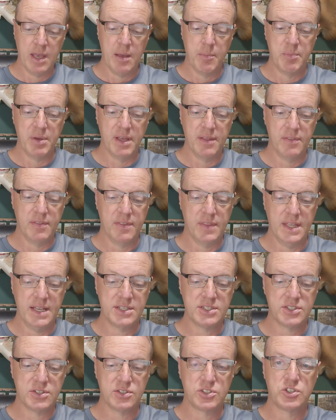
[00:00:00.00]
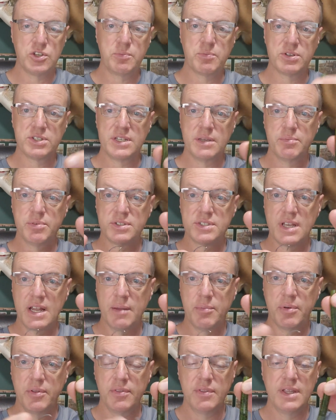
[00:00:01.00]
But this super simple
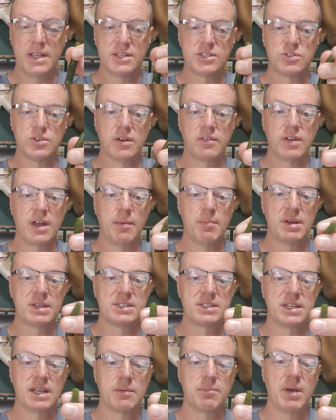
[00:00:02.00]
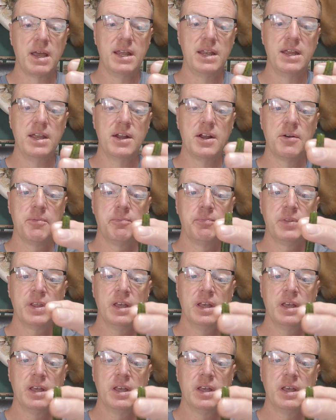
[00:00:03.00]
setup on this, so I've got my stick bait here.